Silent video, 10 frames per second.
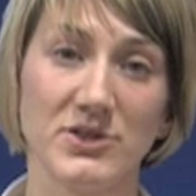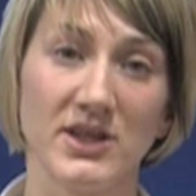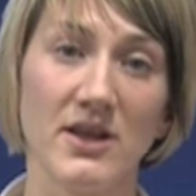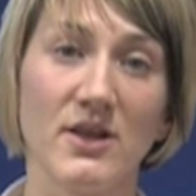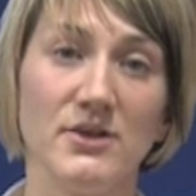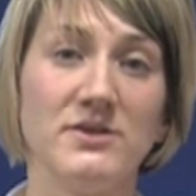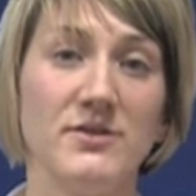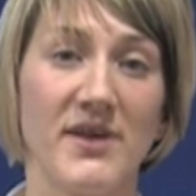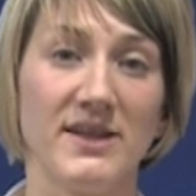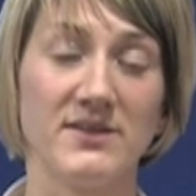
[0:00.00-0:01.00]
which include
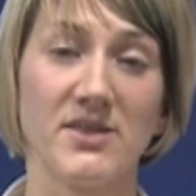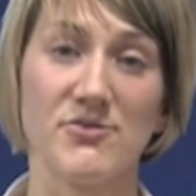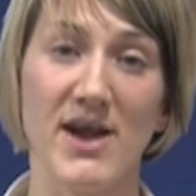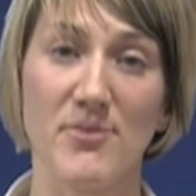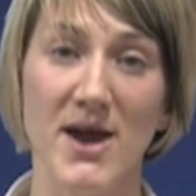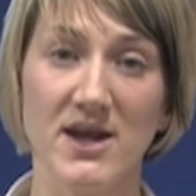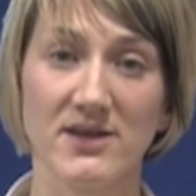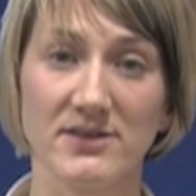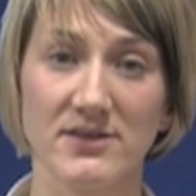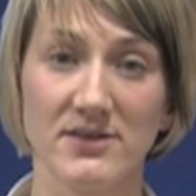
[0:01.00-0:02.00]
Defence of the Realm
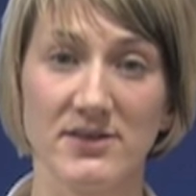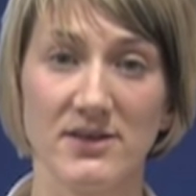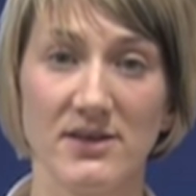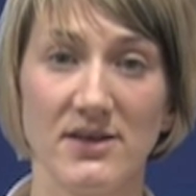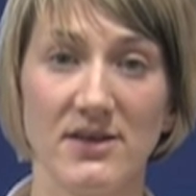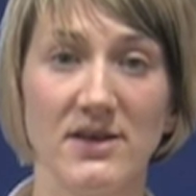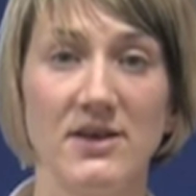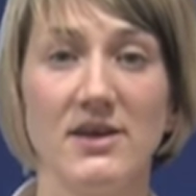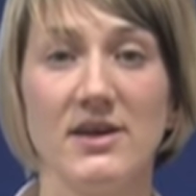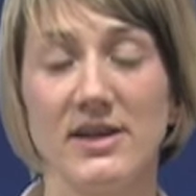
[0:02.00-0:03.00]
Act,
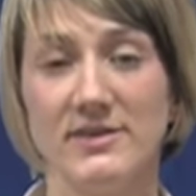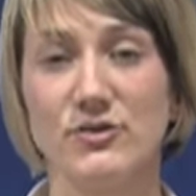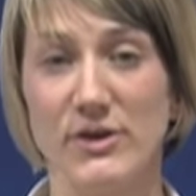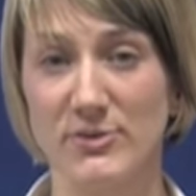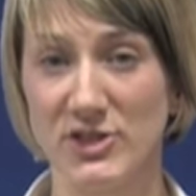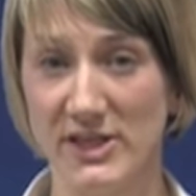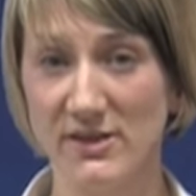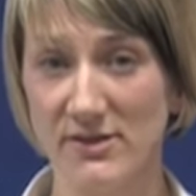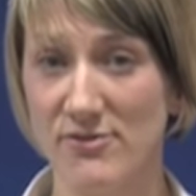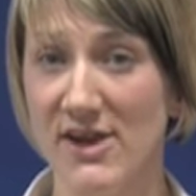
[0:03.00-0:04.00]

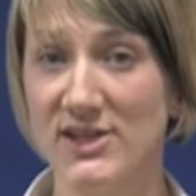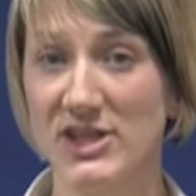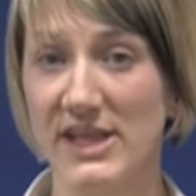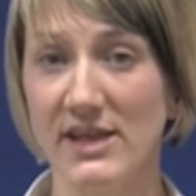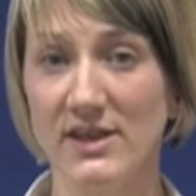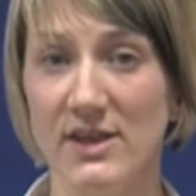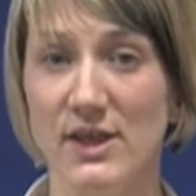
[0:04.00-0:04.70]
conscription, rationing,